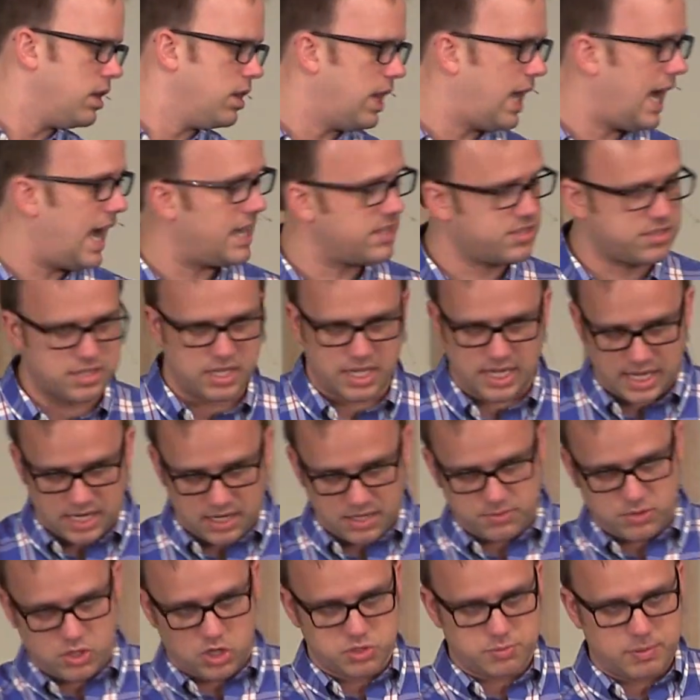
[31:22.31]
Lastly,
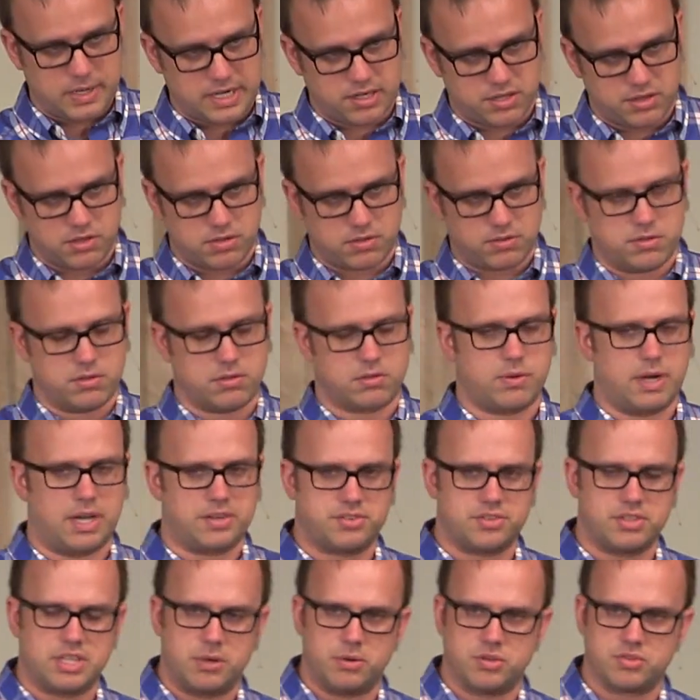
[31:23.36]
and it goes back to the
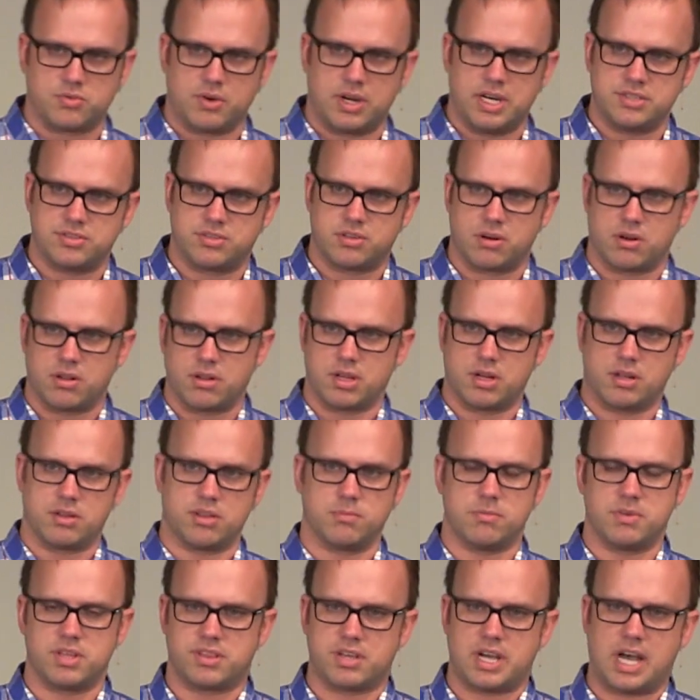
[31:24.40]
question that was raised earlier,
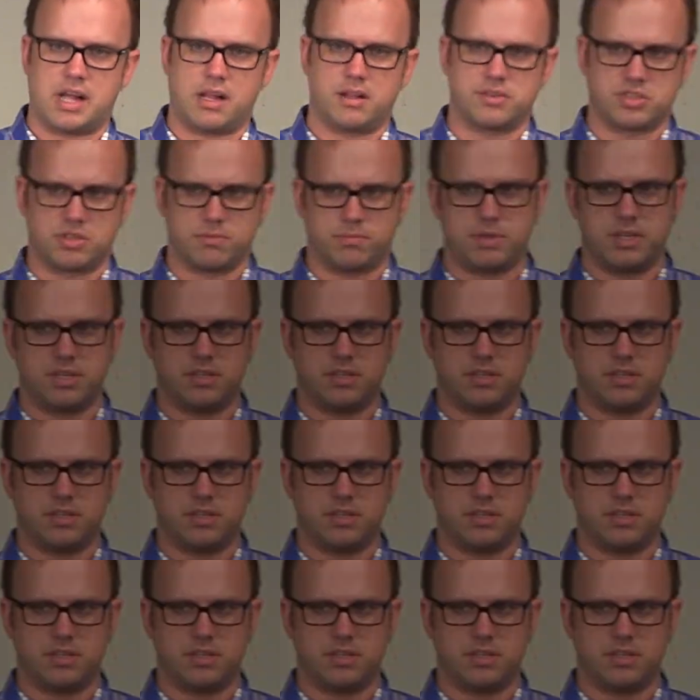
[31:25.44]
the mythology